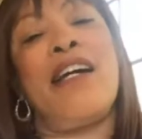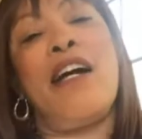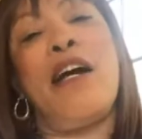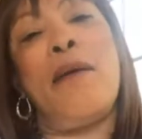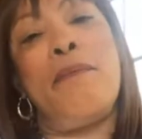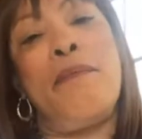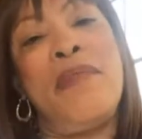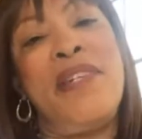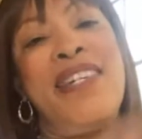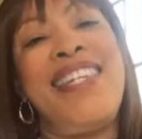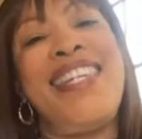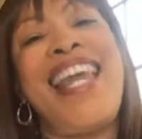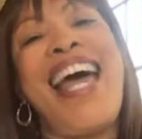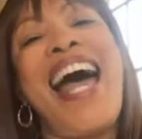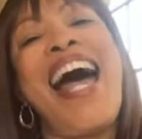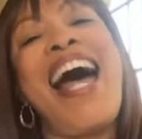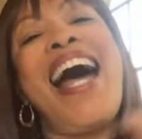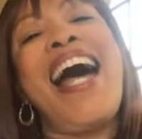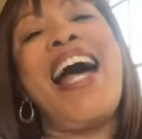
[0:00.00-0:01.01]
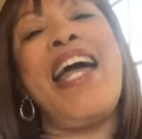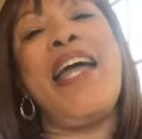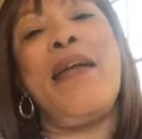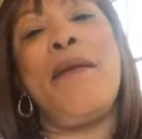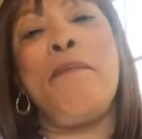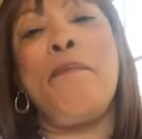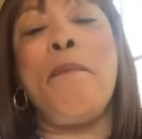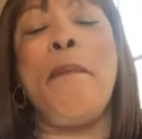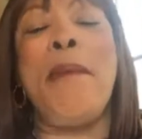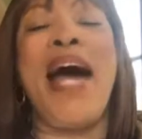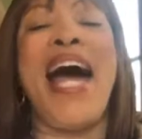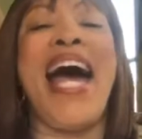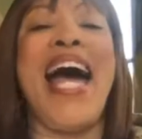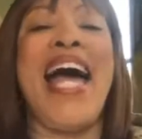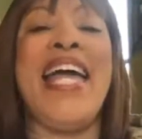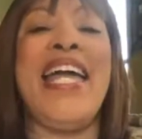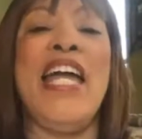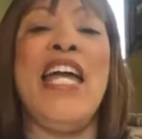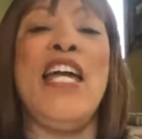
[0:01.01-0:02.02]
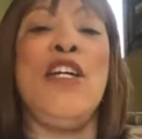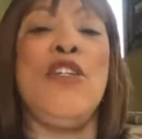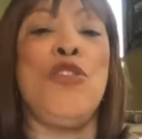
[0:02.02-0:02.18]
come nigh my